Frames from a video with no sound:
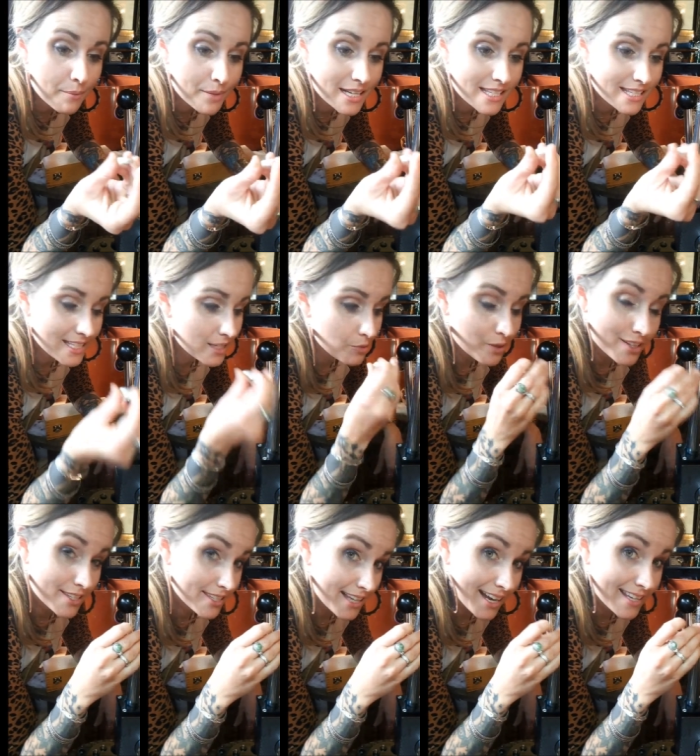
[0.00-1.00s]
I'm gonna see
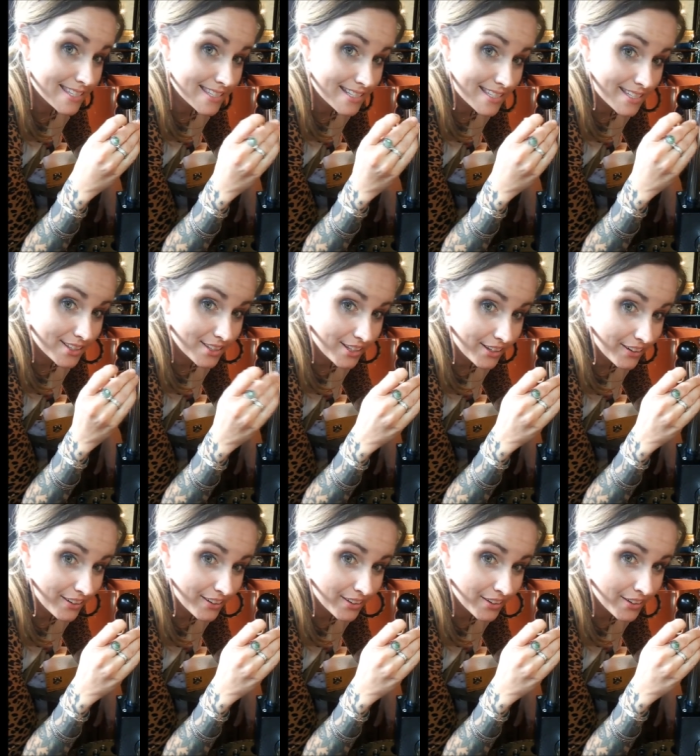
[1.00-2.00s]
what size it is on
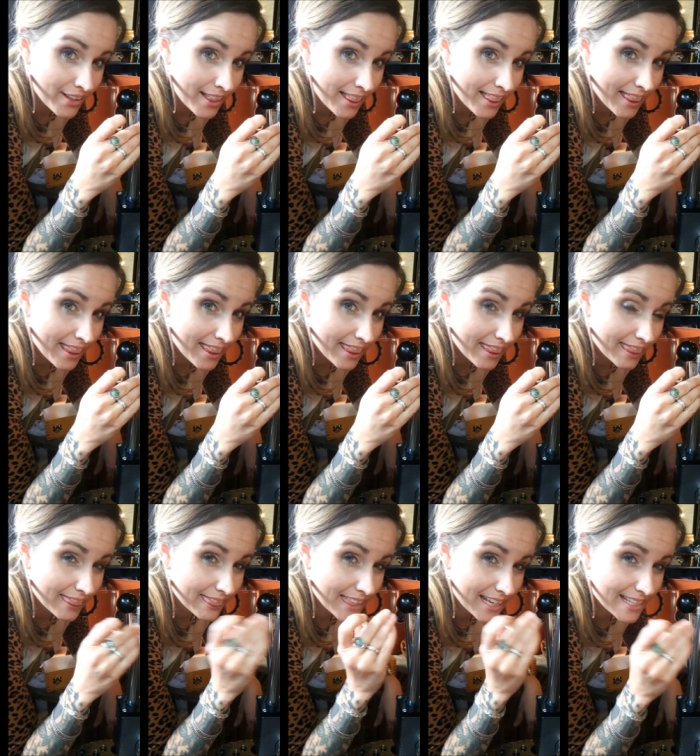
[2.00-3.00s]
here.
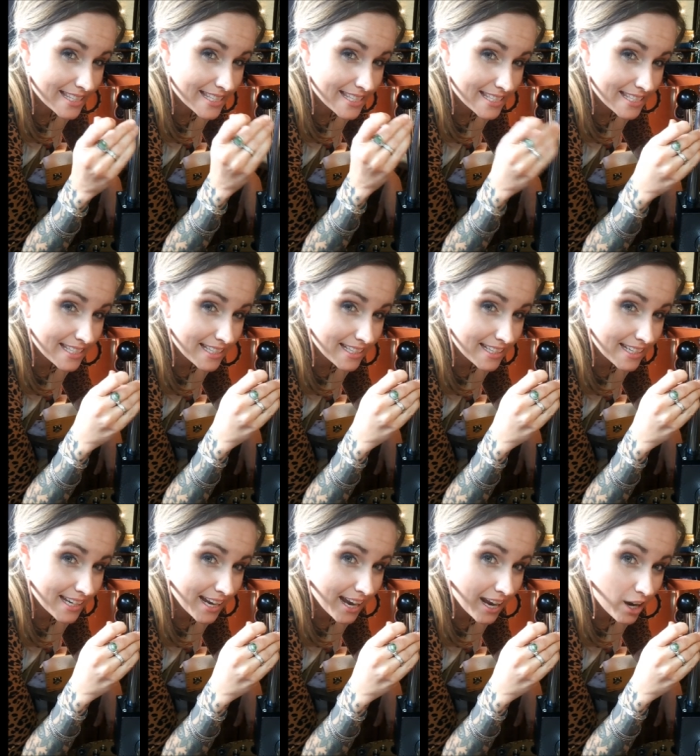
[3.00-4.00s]
Let's
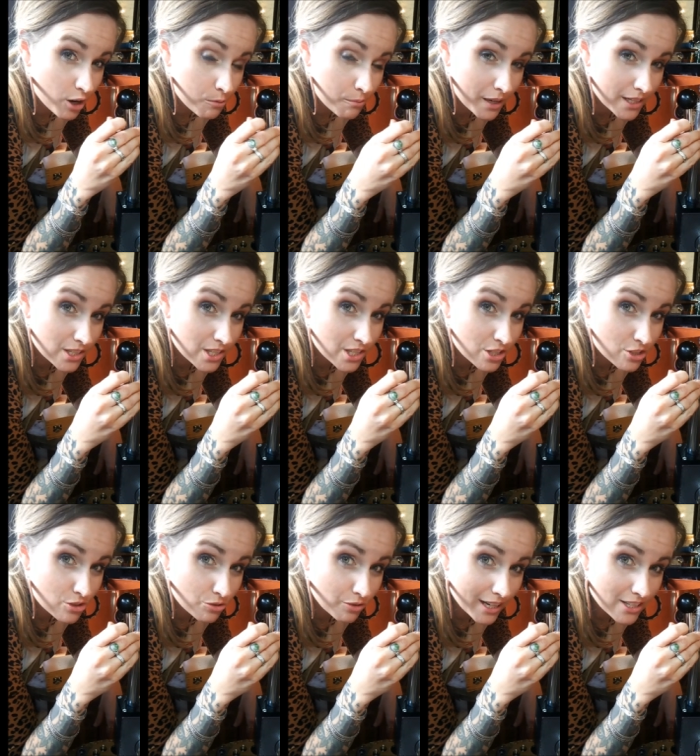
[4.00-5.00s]
see how much
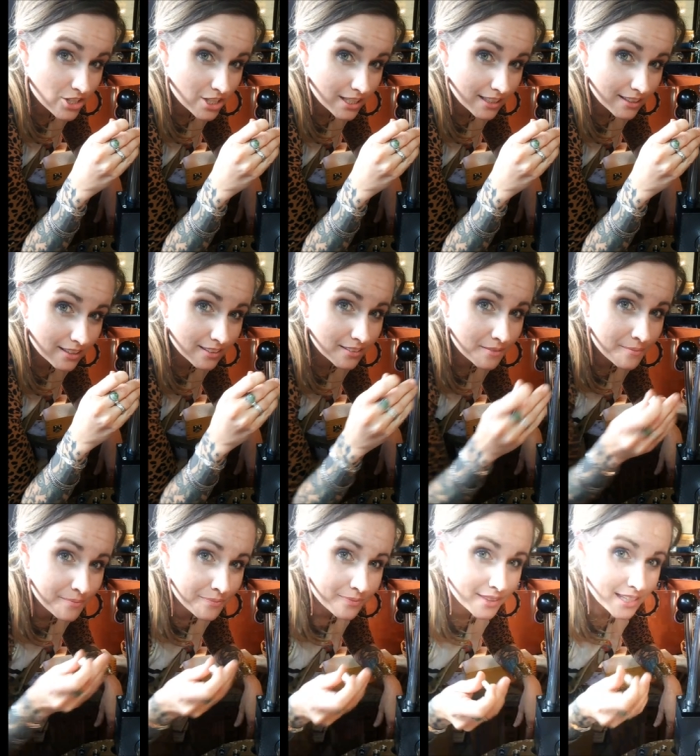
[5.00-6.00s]
stretching
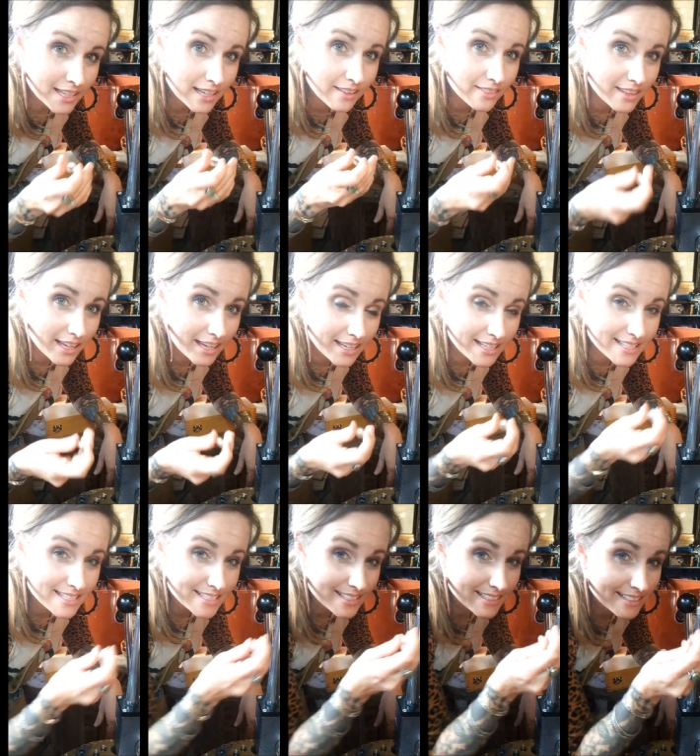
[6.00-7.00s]

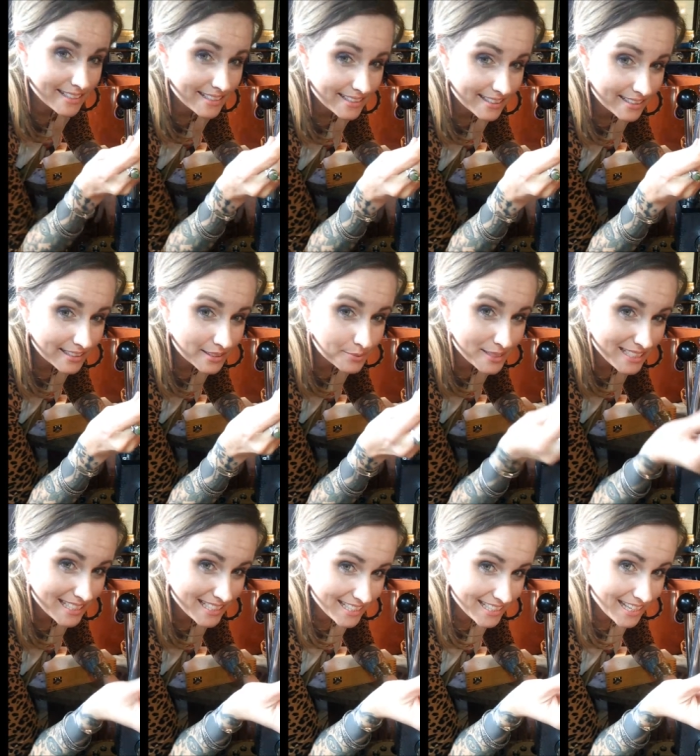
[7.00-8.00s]
that we
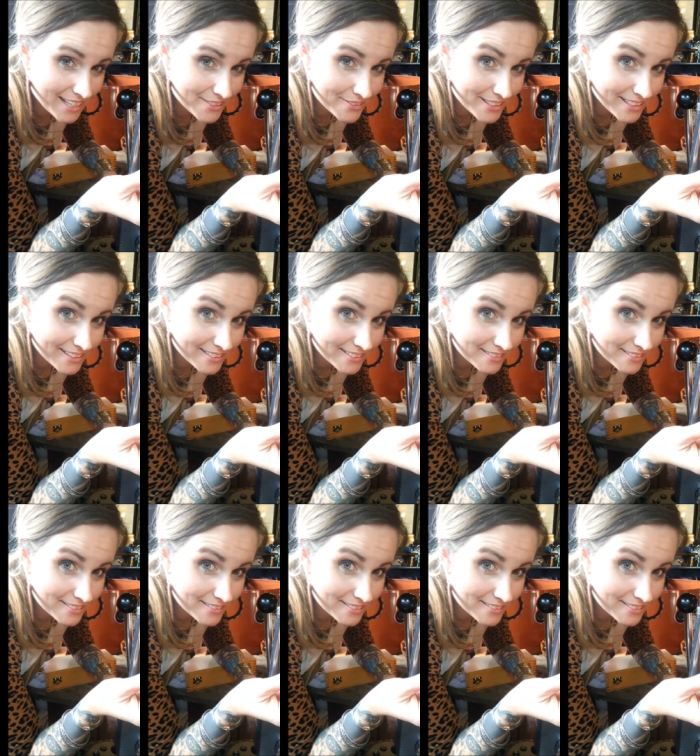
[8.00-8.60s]
can get out of it.